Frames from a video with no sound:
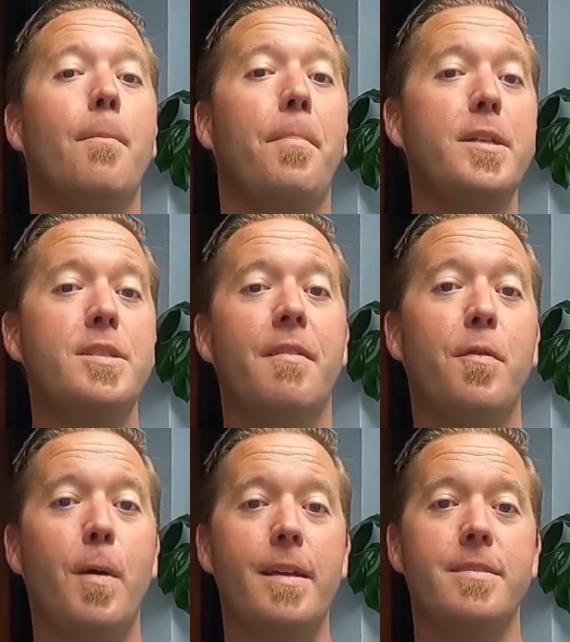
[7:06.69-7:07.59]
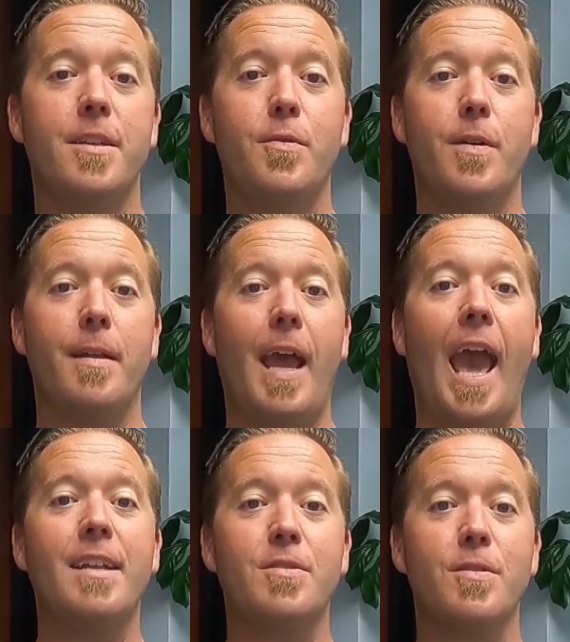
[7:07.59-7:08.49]
A bunch of different ways that you can
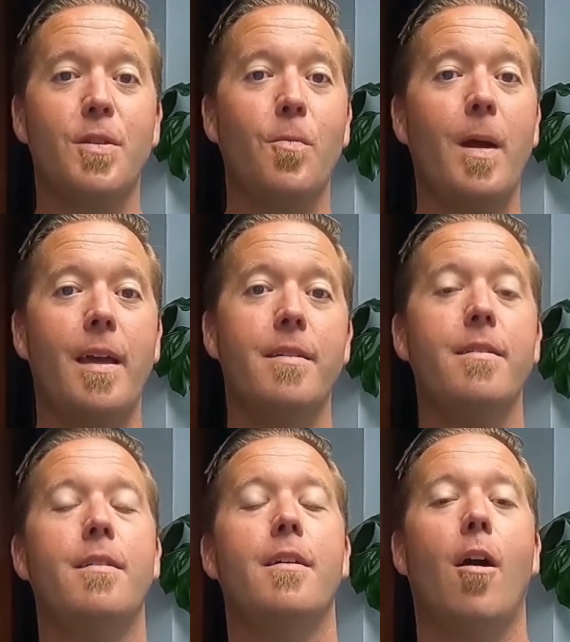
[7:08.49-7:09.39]
enter to win